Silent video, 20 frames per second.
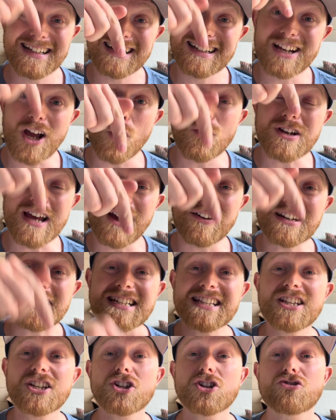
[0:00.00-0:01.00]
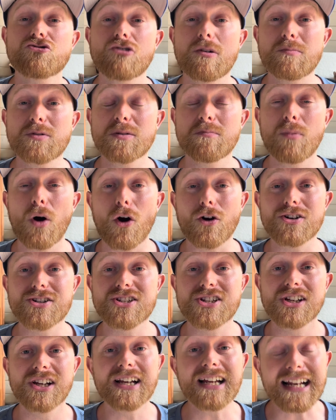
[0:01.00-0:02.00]
go down into the description
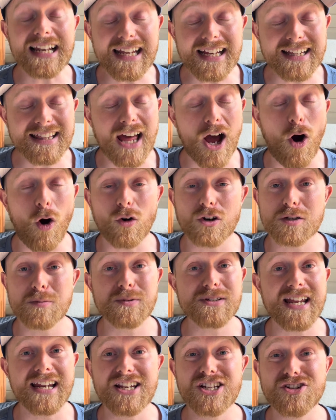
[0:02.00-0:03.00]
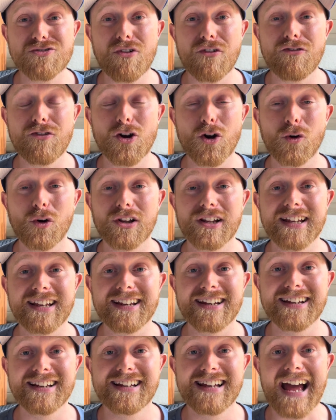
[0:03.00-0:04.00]
box, click that Octopus Energy referral
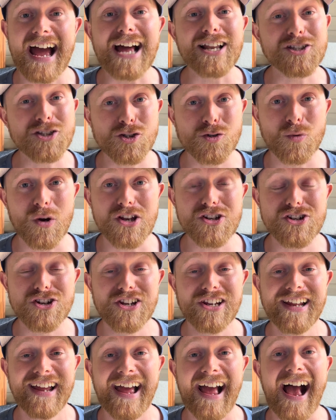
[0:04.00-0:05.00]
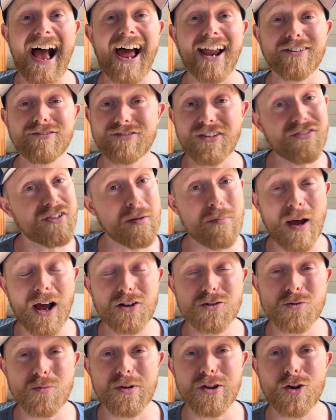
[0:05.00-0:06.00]
link and switch, and
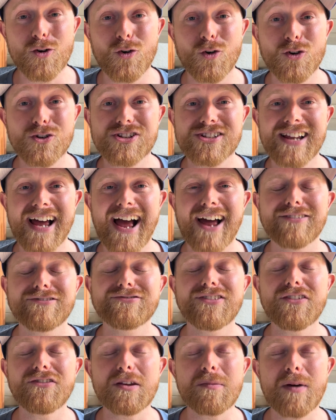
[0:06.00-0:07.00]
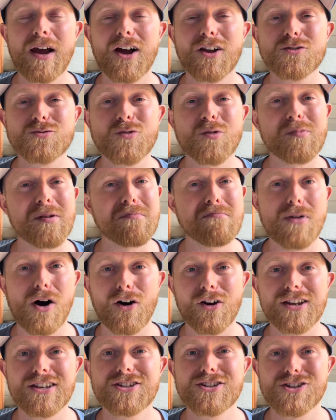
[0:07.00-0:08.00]
£50 will be yours and £50 will be
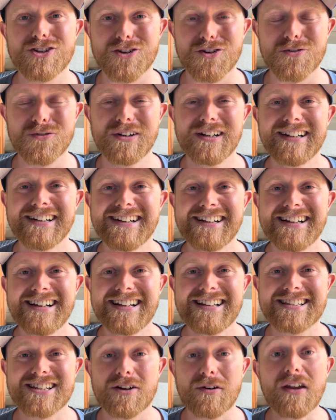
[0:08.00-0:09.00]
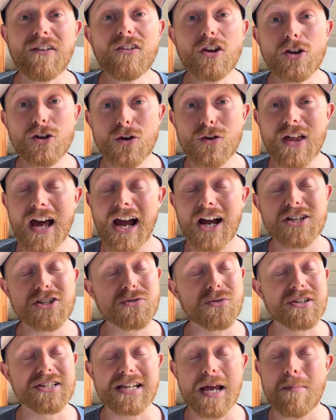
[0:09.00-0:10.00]
mine too. So if you do that, I
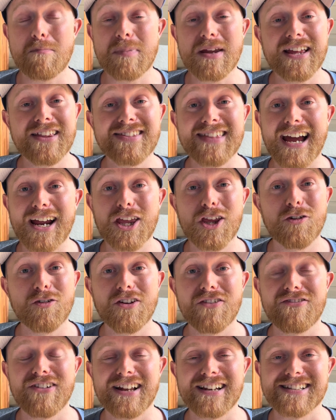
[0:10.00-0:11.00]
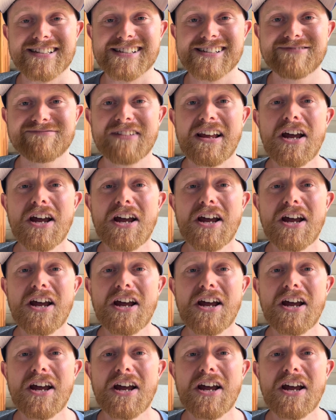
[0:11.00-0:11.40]
just want to say a big thank you in advance.